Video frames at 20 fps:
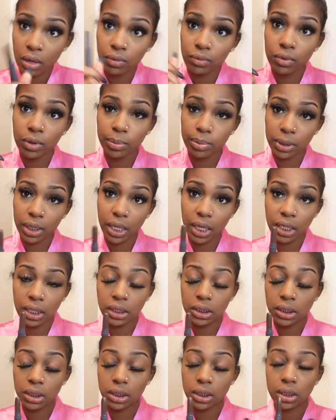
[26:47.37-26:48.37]

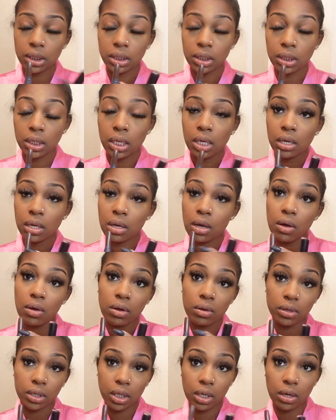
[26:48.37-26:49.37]
replaced
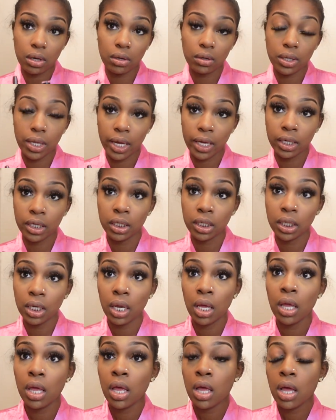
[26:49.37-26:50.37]
Coco Nicole liner
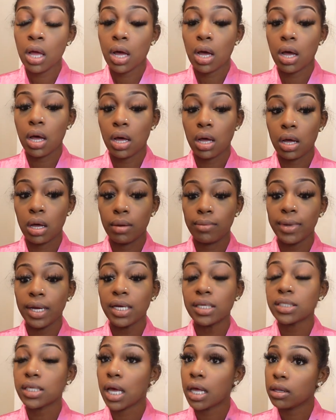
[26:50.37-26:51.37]
um,
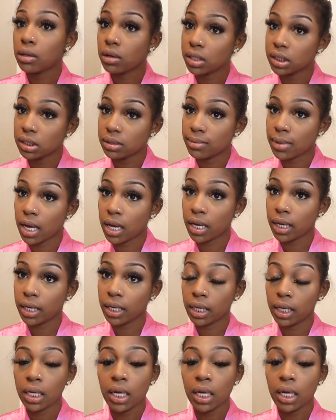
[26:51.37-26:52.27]
because I lost mine.